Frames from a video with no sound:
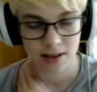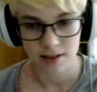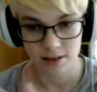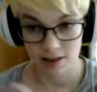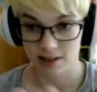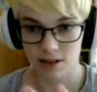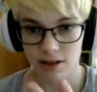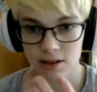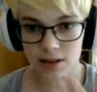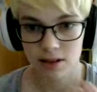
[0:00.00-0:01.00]
So that's good.
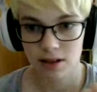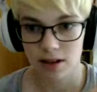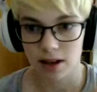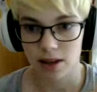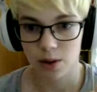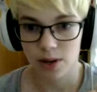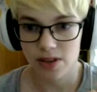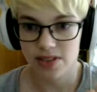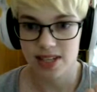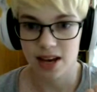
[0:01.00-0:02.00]
Uh, the Queen of
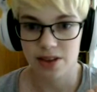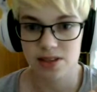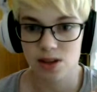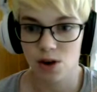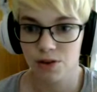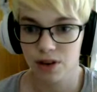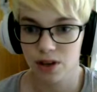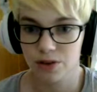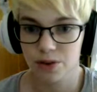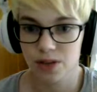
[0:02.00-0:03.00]
the South is offering
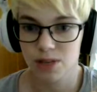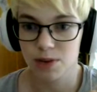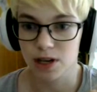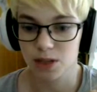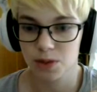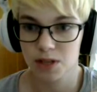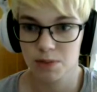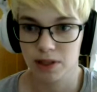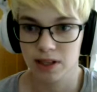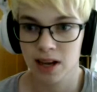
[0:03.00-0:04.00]
you forty books. We should
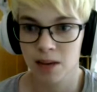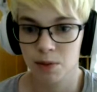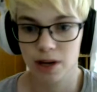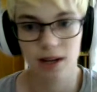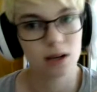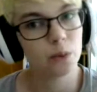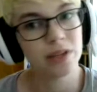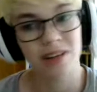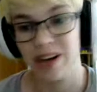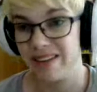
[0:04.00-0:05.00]
build a library. We
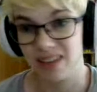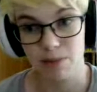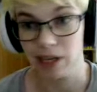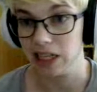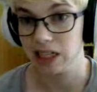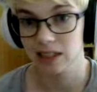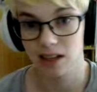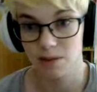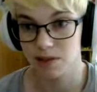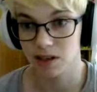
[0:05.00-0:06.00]
don't have any money.
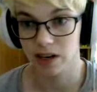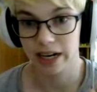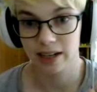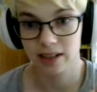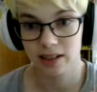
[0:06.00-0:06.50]
I'm sorry.